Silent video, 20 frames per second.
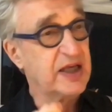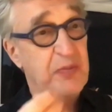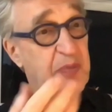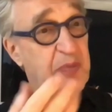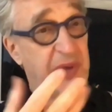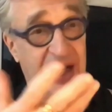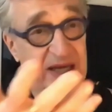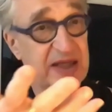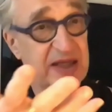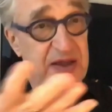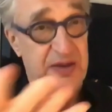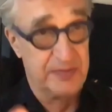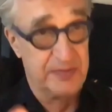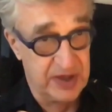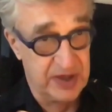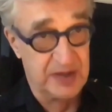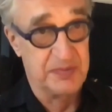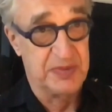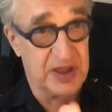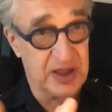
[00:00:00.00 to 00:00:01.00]
a painter
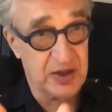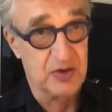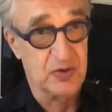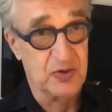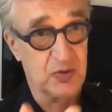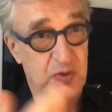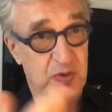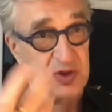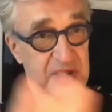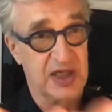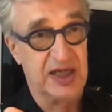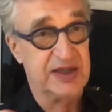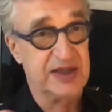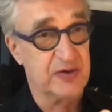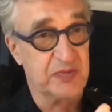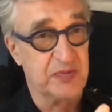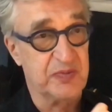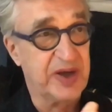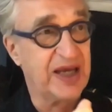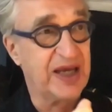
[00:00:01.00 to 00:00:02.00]
maybe who would like
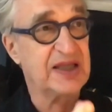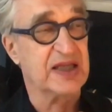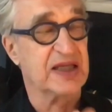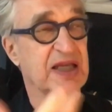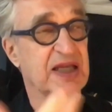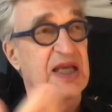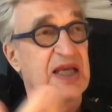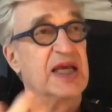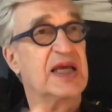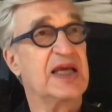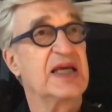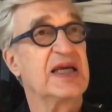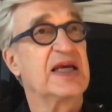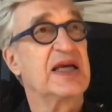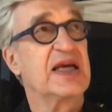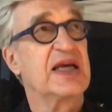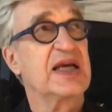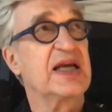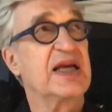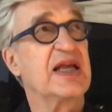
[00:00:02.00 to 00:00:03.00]
to paint it,
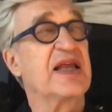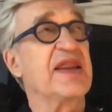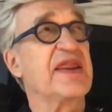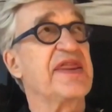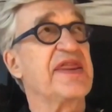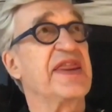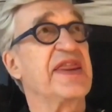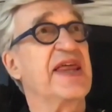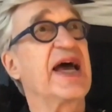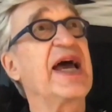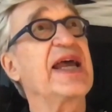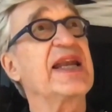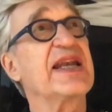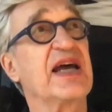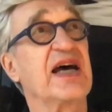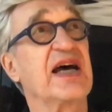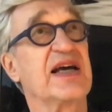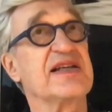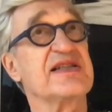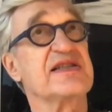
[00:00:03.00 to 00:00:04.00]
then
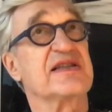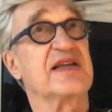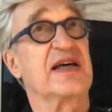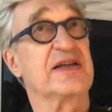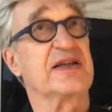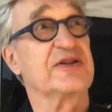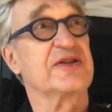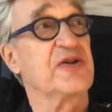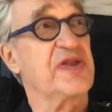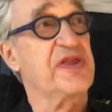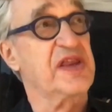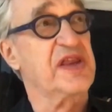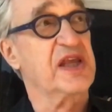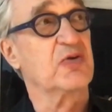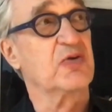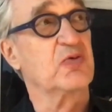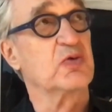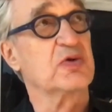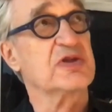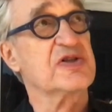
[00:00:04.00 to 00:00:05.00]
I started to
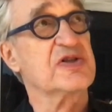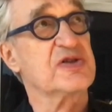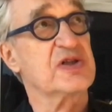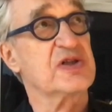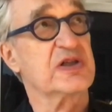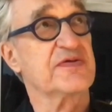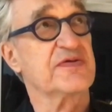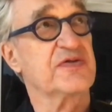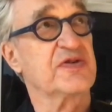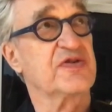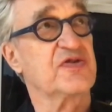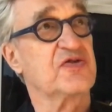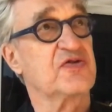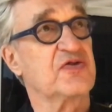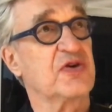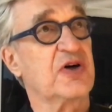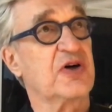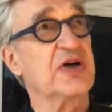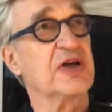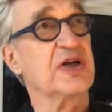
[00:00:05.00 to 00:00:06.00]
think what sort of a
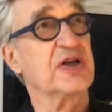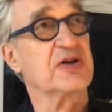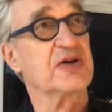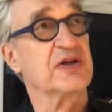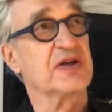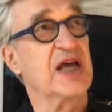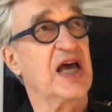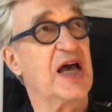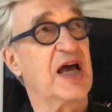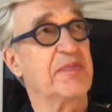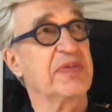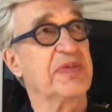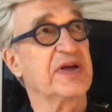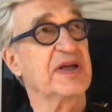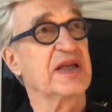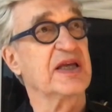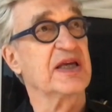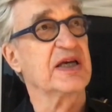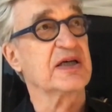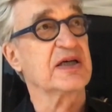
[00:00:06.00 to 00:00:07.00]
story could happen
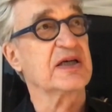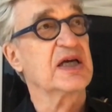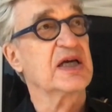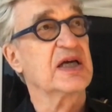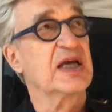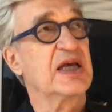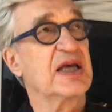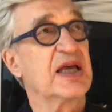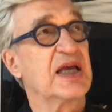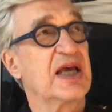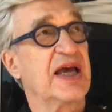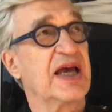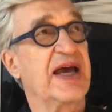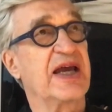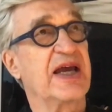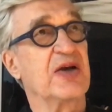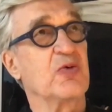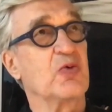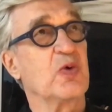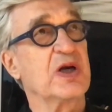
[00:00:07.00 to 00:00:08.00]
here.
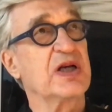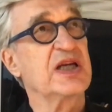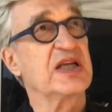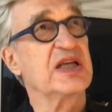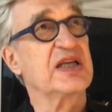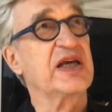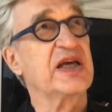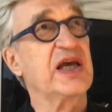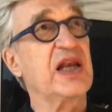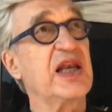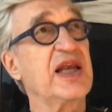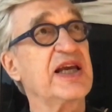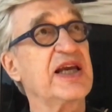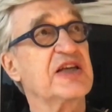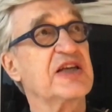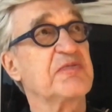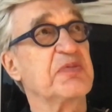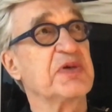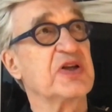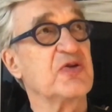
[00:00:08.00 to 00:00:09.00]
And when it
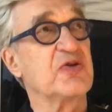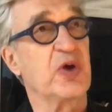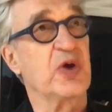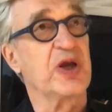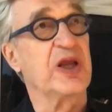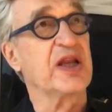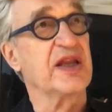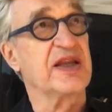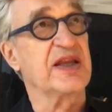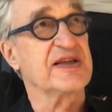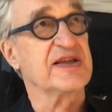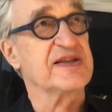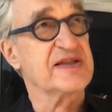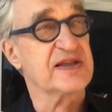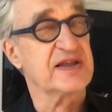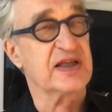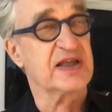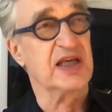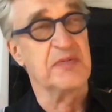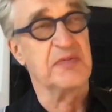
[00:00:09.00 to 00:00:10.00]
clicked between this
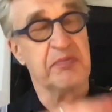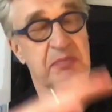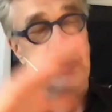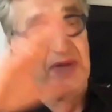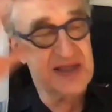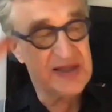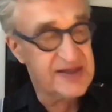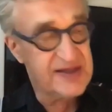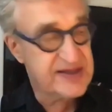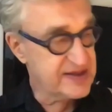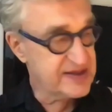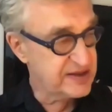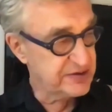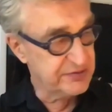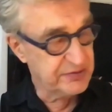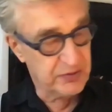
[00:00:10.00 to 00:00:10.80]
immense